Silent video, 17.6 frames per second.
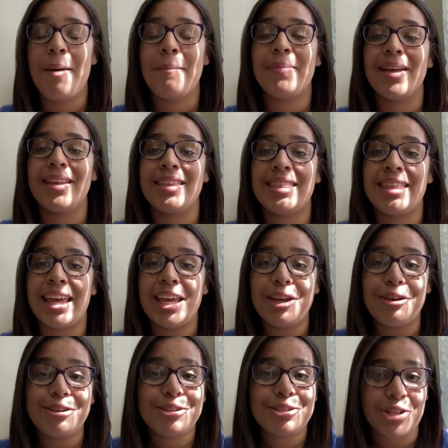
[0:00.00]
But
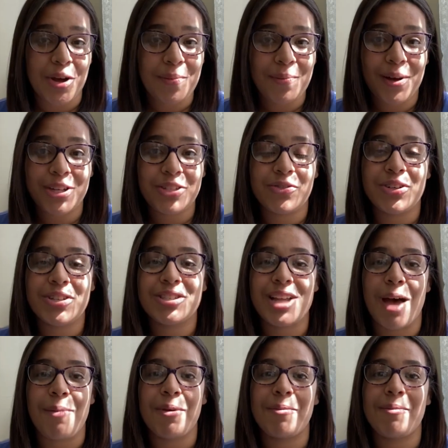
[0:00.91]
thank you so much for
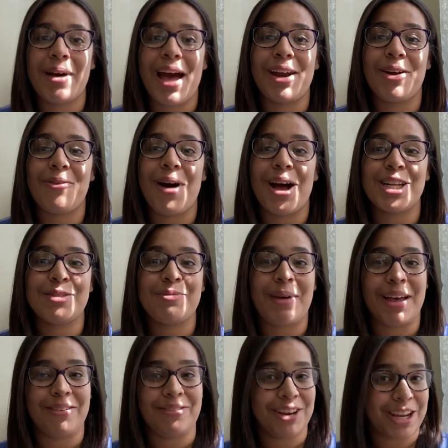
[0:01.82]
stopping by to watch
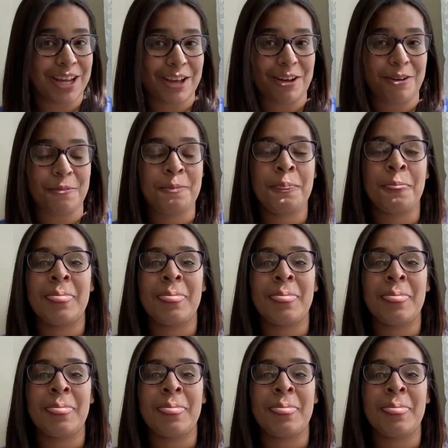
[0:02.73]
my video.